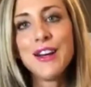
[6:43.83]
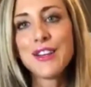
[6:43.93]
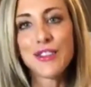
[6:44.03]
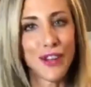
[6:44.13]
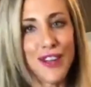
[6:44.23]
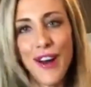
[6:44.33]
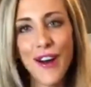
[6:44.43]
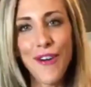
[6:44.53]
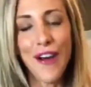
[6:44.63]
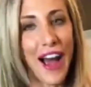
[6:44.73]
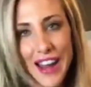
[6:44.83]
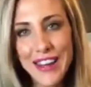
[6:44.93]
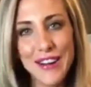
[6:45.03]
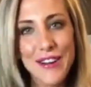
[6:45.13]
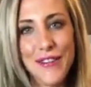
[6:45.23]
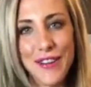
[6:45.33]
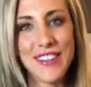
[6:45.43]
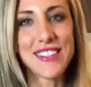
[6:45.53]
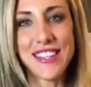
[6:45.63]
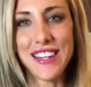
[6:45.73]
So I know when
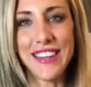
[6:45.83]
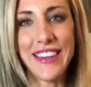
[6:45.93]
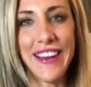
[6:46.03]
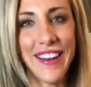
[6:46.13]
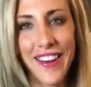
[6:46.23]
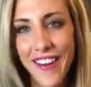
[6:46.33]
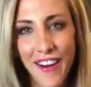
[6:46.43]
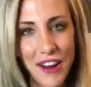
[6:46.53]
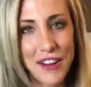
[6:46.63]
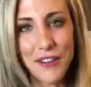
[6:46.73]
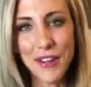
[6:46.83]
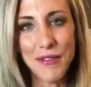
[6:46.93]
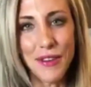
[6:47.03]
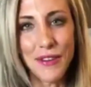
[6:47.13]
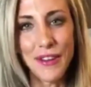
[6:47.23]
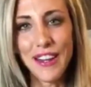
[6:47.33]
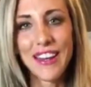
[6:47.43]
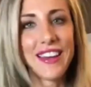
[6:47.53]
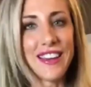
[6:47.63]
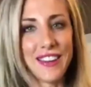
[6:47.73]
you're sitting there on your reboot,
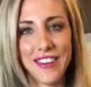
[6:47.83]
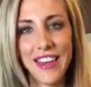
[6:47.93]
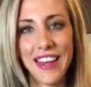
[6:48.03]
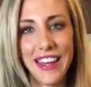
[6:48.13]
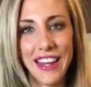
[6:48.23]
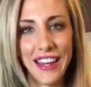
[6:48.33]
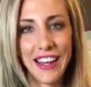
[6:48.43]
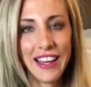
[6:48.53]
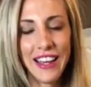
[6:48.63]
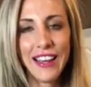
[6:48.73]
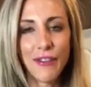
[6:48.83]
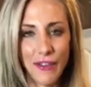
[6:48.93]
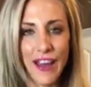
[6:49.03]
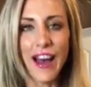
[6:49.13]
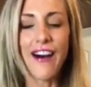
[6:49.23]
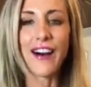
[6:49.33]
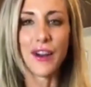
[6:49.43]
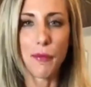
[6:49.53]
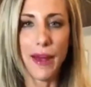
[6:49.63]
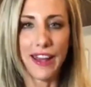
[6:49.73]
you're thinking, when that
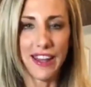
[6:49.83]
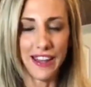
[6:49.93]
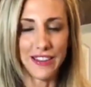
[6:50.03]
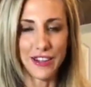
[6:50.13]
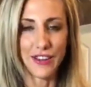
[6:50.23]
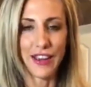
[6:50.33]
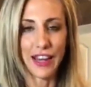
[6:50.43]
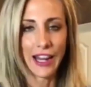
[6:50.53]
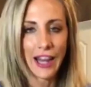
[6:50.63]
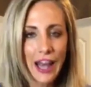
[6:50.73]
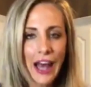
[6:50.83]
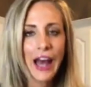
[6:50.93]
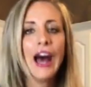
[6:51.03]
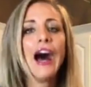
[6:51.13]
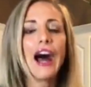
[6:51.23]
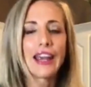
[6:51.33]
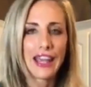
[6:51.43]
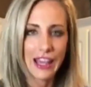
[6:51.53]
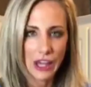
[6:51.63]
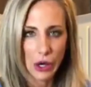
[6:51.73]
hunger pain hits, you're thinking, I
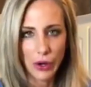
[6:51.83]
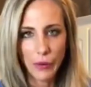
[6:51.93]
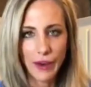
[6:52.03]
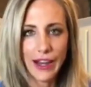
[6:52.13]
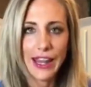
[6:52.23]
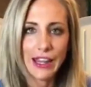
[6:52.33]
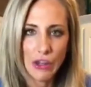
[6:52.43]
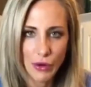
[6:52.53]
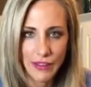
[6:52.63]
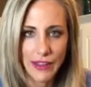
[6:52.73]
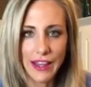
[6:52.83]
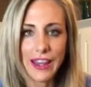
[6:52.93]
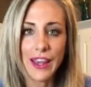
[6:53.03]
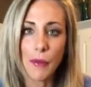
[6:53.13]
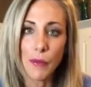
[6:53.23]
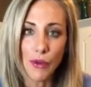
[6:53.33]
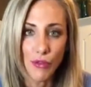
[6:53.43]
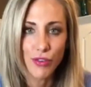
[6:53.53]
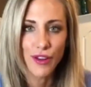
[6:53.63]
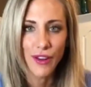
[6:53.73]
can't go anywhere, I can't do anything, I can't
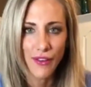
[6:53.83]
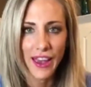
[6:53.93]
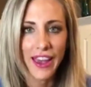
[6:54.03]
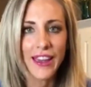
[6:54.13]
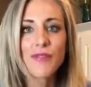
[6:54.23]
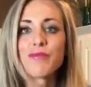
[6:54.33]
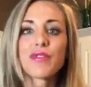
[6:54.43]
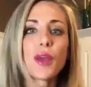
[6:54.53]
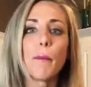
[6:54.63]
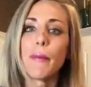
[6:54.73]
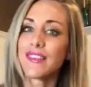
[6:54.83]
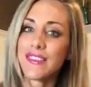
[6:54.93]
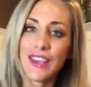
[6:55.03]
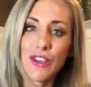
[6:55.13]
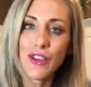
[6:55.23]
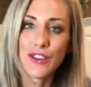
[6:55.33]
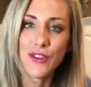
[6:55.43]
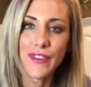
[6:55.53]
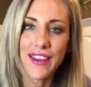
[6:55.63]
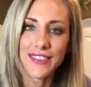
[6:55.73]
move, okay? Best thing you can
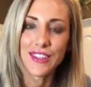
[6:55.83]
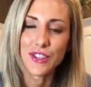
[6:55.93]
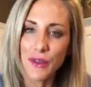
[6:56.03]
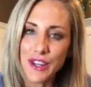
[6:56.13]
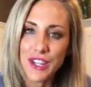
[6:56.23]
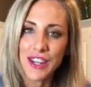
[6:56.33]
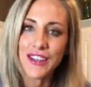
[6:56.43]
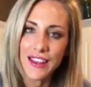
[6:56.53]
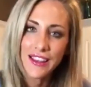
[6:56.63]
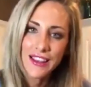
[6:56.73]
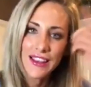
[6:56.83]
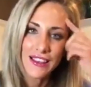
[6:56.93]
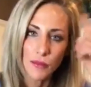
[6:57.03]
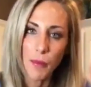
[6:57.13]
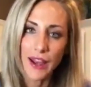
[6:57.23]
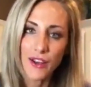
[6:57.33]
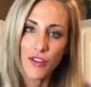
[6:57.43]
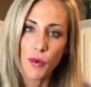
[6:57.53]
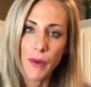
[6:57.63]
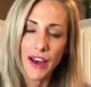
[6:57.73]
do in that situation is mind
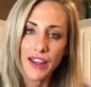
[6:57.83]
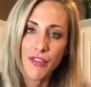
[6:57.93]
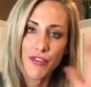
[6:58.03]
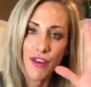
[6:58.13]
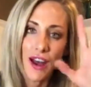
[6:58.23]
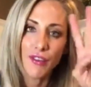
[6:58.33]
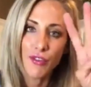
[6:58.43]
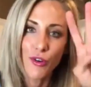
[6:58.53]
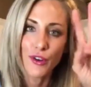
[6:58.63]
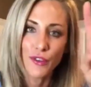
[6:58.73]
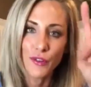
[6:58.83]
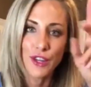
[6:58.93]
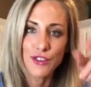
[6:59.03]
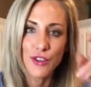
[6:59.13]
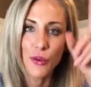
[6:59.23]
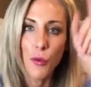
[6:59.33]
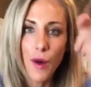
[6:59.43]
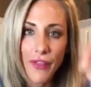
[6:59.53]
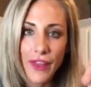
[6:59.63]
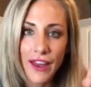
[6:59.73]
over body, 5, 4, 3, 2,
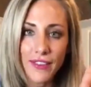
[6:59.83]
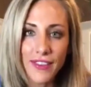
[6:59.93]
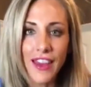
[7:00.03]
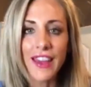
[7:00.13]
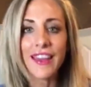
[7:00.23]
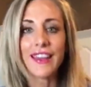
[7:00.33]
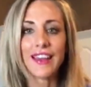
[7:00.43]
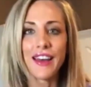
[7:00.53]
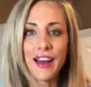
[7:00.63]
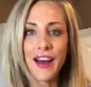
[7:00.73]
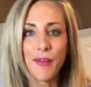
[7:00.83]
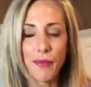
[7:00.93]
1 that thing, get up